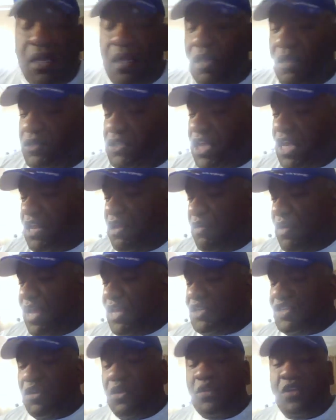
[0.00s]

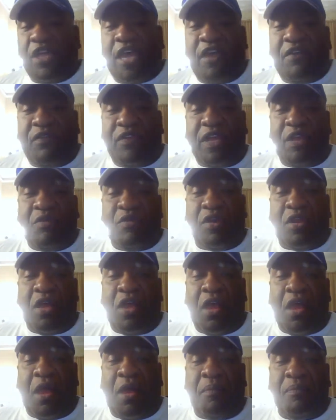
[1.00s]
So definitely,
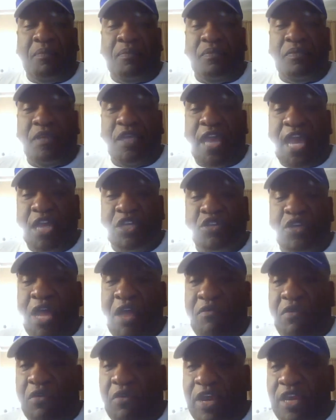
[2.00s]
guys, you
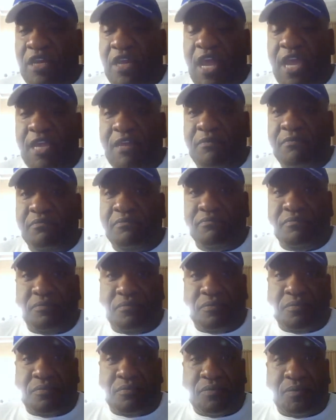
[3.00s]
have a great night,
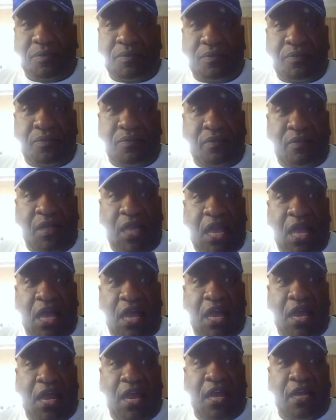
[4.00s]

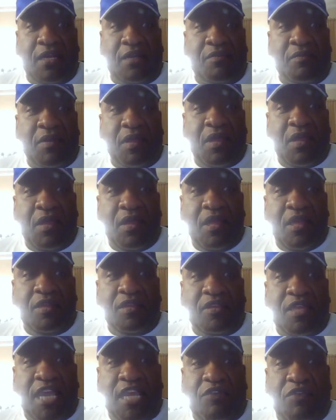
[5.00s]
and
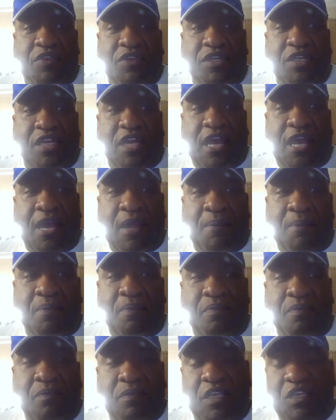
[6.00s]
thank you for your time.
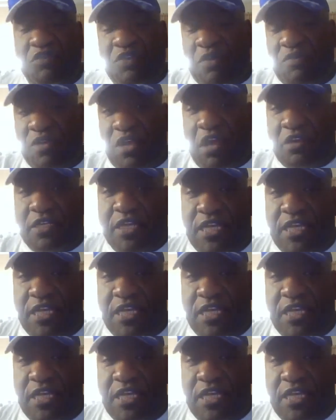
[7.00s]
This is Reverend Dr.